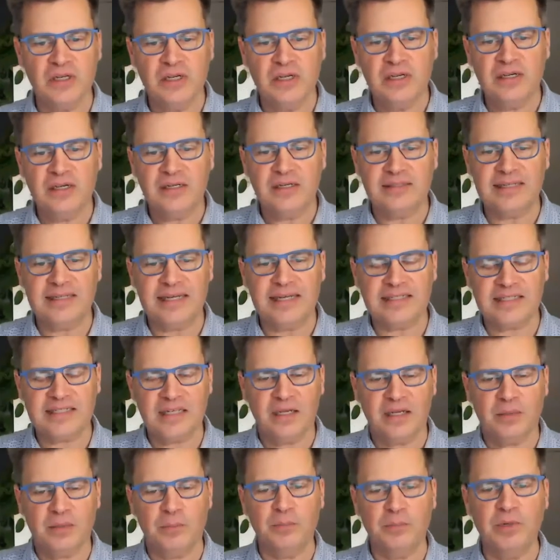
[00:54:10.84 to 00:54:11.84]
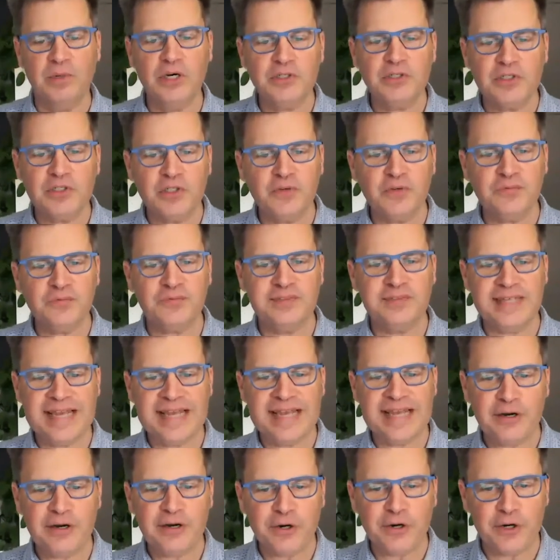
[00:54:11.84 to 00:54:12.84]
that most of
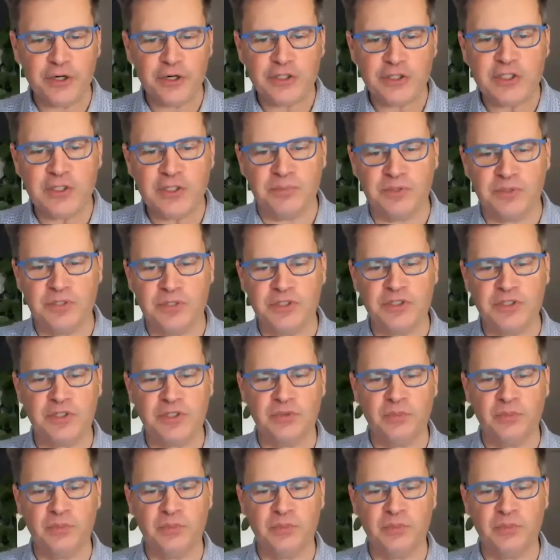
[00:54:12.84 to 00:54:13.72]
their customers